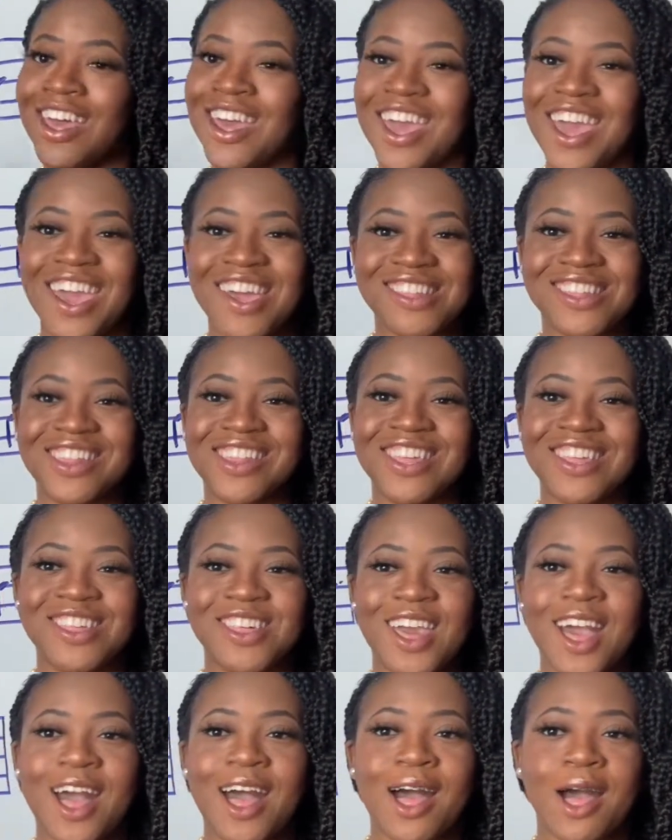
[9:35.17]
Excellent
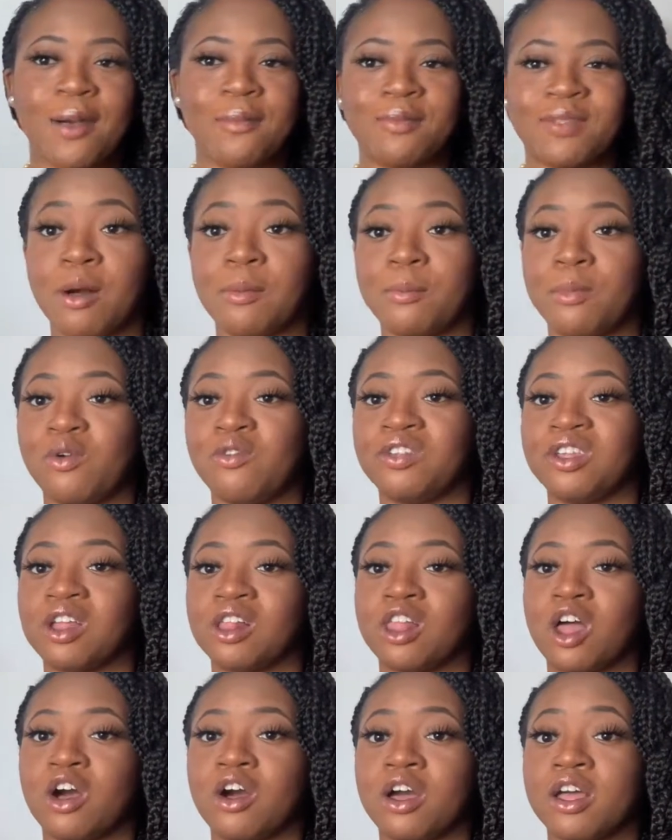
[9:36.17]
job. I'm moving
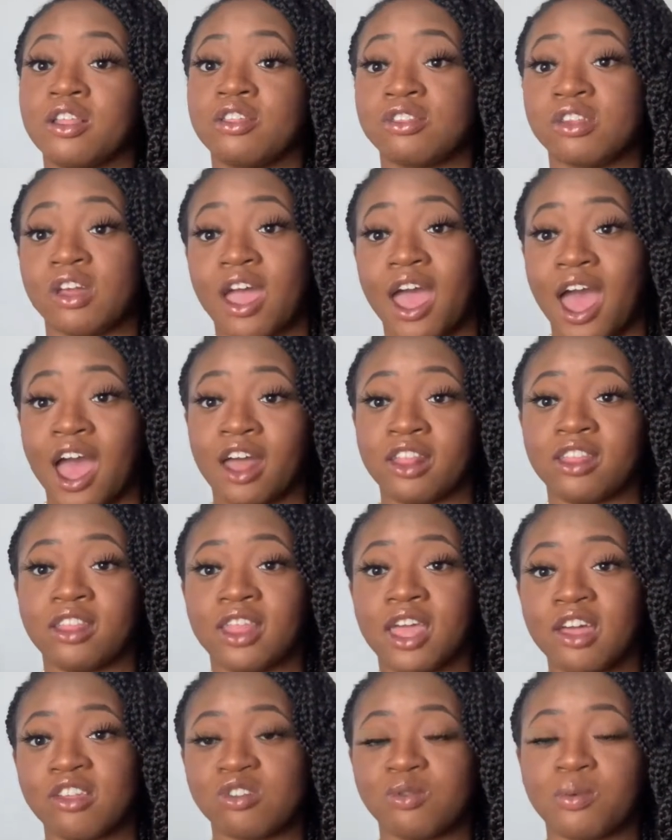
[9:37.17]
along to our
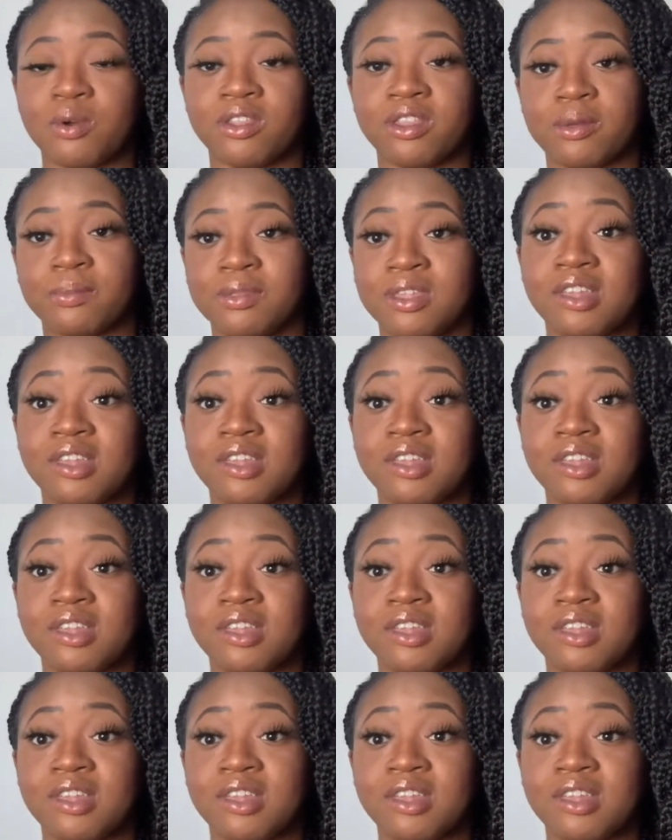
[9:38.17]
next rhythm.